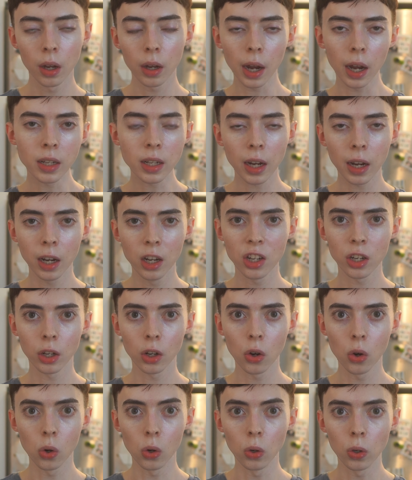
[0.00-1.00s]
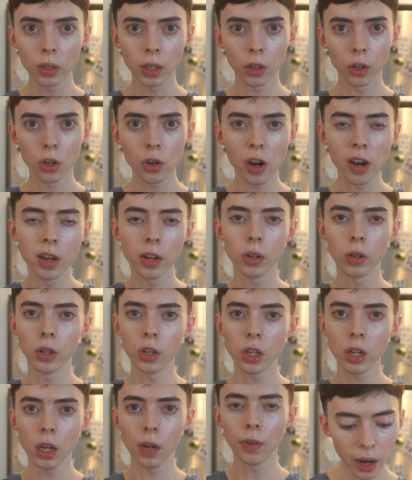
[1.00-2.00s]
anti-aging goals that you're trying to
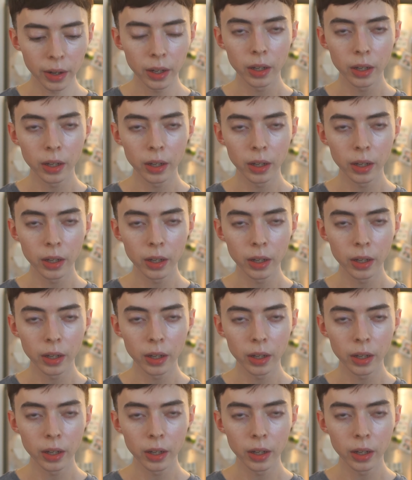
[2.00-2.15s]
achieve. In